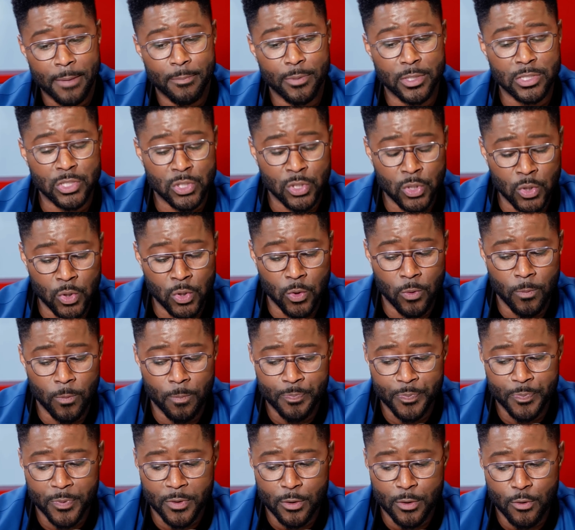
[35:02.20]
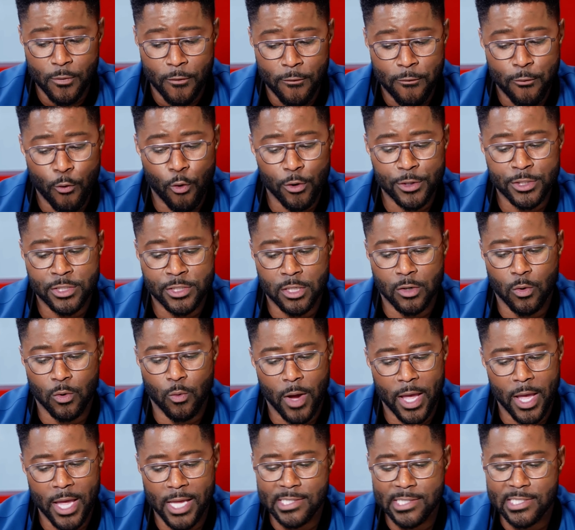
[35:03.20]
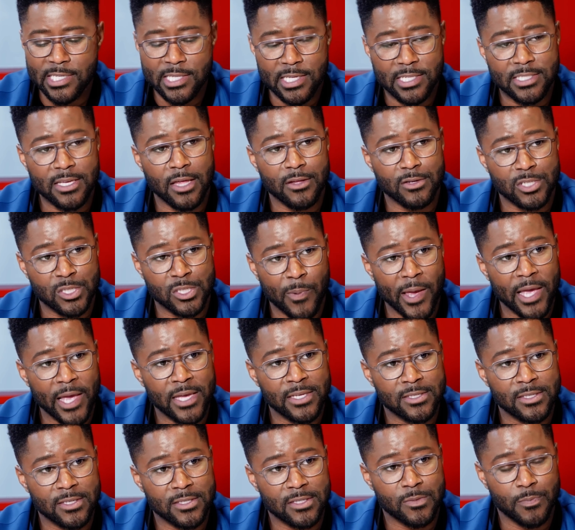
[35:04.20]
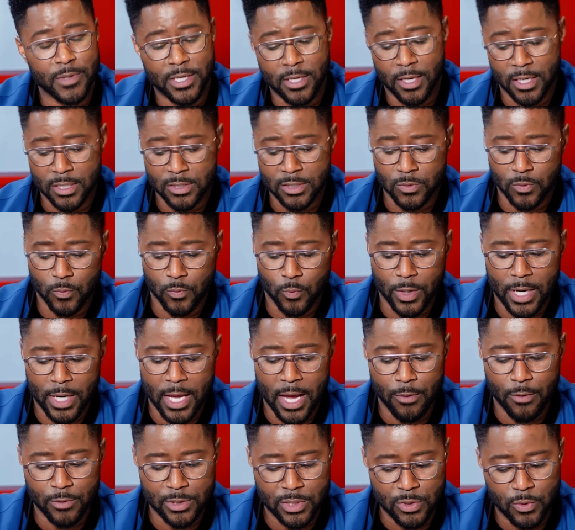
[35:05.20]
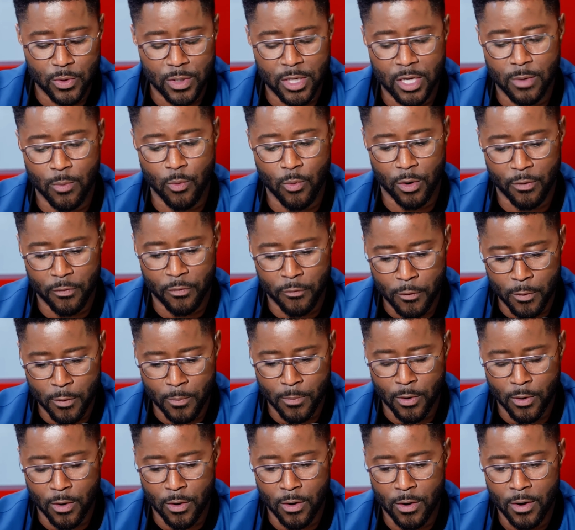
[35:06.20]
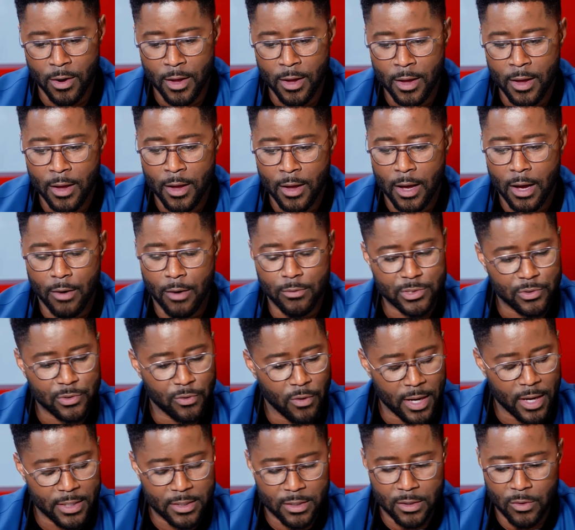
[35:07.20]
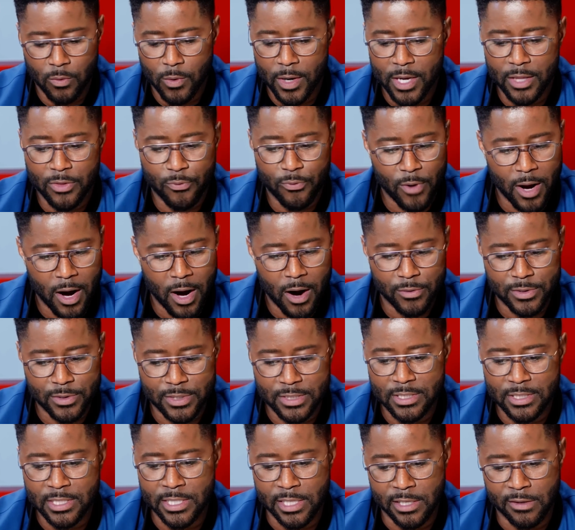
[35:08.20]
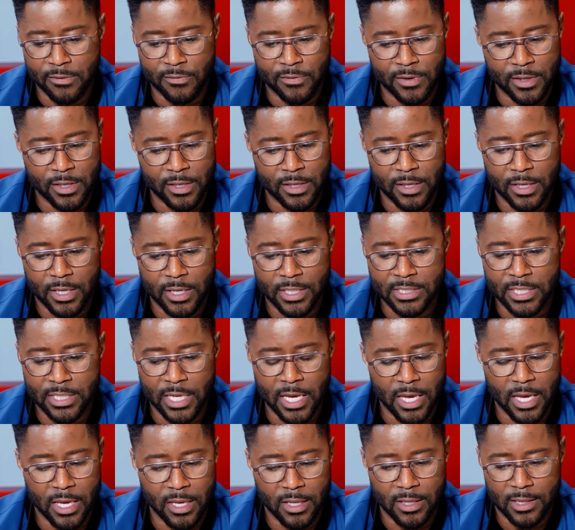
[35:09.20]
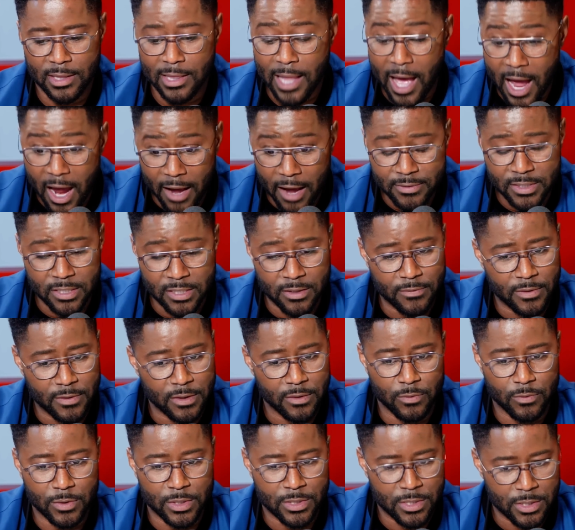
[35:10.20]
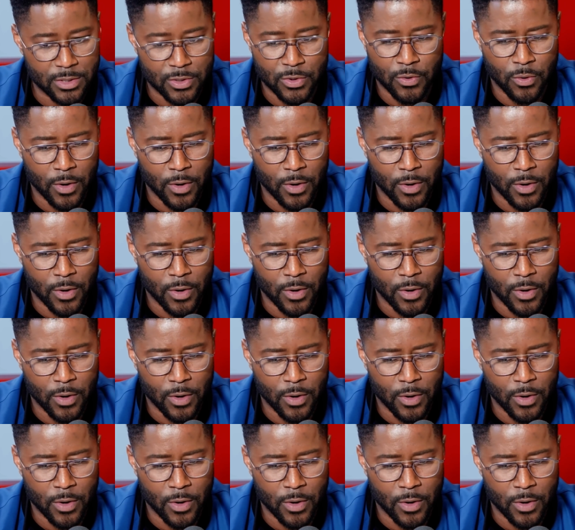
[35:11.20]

but two, force your way into these other spaces. Because when I was doing Good Morning Football, I was grinding away 3 hours of TV a day, live TV, which is